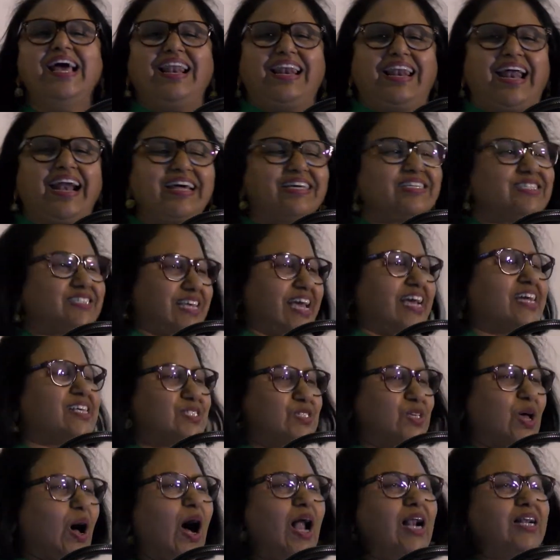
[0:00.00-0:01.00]
Let us
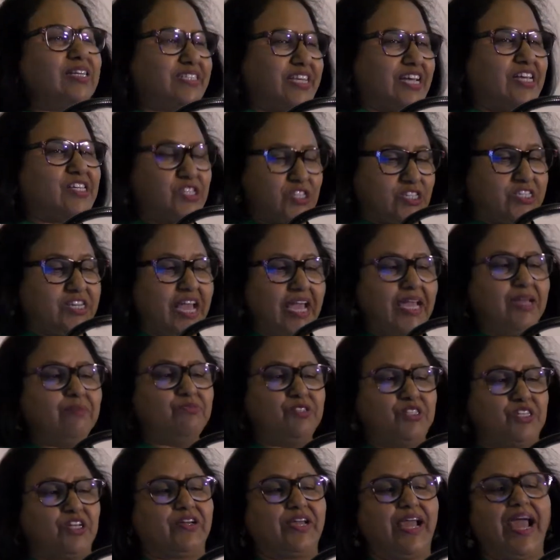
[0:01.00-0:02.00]
exalt his name
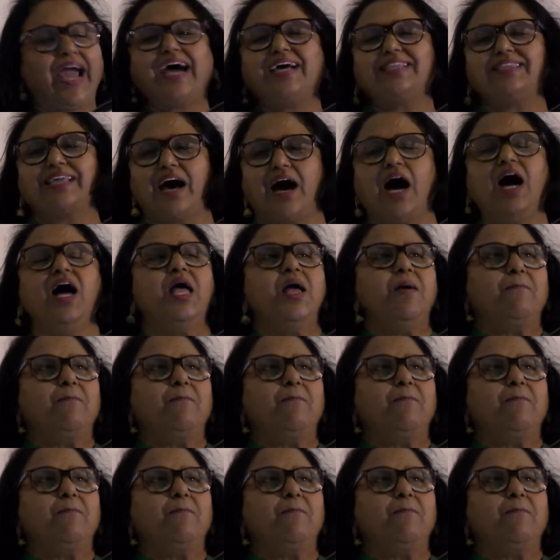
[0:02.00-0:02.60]
together.